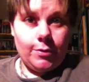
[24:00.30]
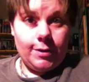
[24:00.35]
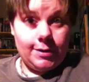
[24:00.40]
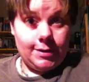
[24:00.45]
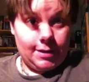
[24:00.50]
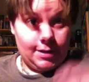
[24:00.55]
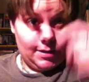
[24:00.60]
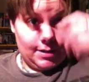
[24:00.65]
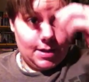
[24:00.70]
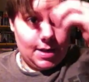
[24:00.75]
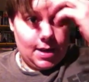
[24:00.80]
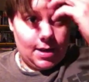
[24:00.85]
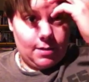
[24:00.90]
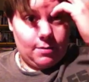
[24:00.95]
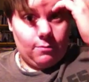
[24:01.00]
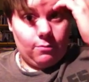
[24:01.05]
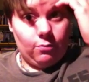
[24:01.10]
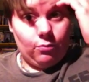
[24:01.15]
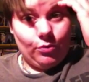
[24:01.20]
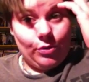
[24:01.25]
points because they had
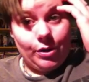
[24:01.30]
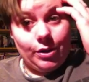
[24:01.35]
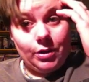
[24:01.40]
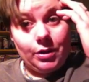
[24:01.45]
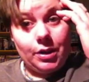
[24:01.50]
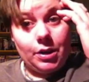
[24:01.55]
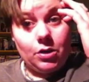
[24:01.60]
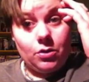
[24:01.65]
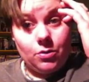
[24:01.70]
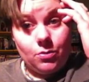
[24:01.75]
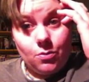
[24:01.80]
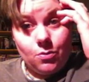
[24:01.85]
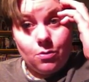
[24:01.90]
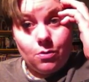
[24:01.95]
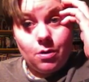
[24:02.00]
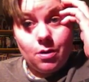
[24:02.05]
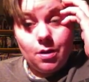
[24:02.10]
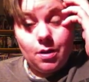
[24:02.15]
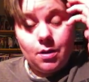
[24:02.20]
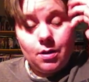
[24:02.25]
a really
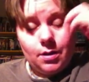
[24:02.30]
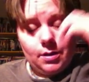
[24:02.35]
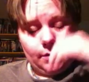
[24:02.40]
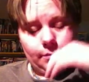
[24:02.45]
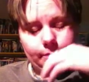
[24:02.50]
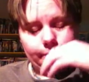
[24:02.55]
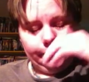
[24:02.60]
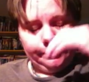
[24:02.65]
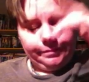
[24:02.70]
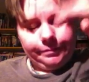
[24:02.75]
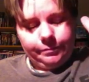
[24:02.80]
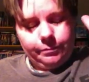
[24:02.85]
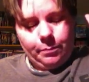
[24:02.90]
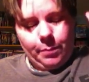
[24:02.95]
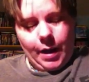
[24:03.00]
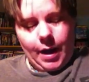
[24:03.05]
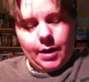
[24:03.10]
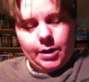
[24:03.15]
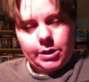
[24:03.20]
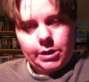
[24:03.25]
cool
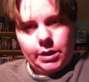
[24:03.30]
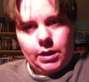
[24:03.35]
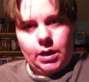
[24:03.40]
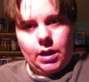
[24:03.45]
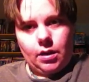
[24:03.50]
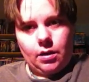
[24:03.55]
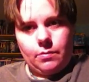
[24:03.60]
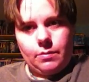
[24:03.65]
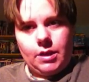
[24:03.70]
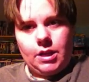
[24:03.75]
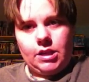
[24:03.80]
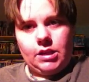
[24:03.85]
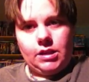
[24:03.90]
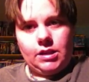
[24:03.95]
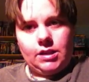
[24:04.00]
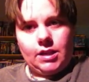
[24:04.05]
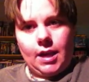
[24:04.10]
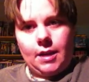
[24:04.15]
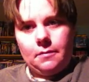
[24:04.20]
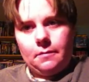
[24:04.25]
Pirates of the Caribbean
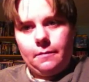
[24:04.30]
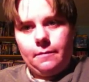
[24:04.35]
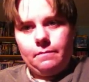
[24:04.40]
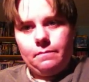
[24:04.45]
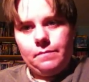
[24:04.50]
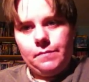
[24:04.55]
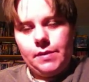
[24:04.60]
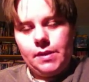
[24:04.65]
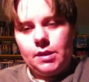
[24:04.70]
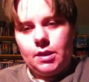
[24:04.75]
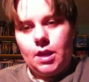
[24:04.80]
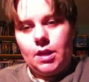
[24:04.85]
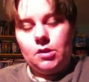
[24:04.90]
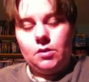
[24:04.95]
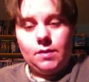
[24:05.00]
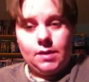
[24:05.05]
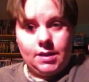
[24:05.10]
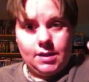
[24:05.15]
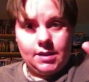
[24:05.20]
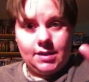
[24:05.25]
set that
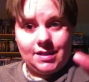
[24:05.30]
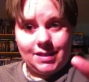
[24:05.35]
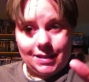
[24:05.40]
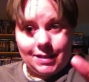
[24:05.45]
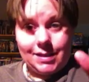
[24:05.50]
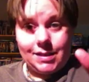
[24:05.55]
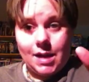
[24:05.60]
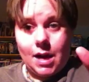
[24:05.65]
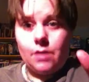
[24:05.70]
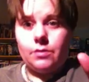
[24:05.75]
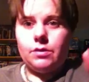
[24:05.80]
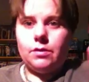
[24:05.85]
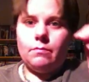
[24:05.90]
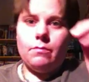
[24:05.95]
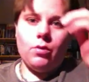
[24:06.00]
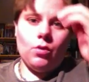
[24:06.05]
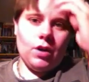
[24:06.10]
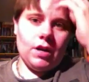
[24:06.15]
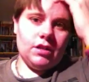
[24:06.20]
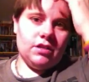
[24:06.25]
you needed
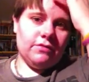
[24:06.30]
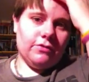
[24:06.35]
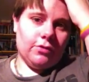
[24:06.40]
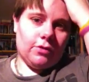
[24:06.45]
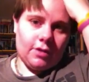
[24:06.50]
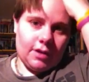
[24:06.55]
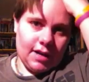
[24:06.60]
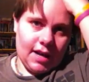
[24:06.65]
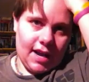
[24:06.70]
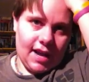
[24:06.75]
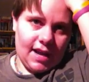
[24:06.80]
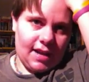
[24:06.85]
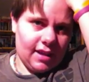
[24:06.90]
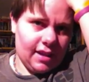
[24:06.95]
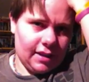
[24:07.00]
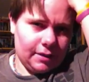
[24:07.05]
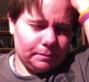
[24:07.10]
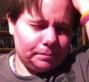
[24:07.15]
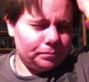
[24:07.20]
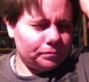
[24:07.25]
6,000 points for, and I
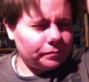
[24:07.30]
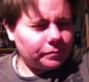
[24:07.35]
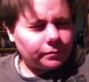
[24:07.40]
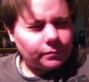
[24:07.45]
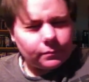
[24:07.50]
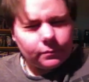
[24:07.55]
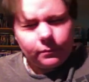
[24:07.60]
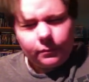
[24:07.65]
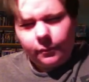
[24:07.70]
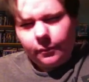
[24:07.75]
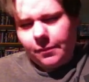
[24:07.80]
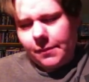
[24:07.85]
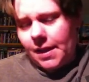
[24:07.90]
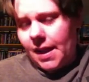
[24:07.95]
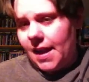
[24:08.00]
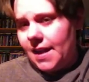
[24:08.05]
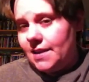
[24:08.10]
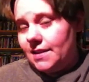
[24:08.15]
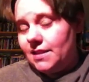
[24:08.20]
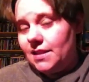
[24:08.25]
had like
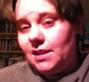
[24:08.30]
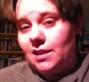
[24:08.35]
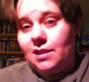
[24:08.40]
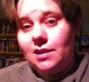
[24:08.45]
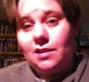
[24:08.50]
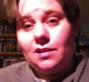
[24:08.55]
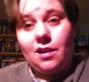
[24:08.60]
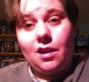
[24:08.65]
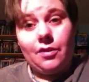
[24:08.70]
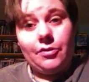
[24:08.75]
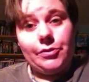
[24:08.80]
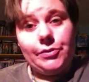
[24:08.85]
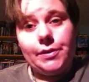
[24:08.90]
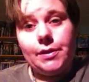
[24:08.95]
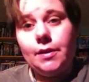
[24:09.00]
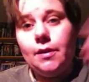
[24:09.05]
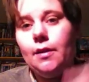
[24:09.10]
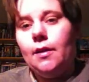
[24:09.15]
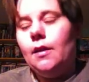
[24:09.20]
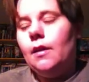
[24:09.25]

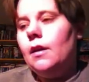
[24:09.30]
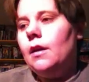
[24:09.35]
1,800,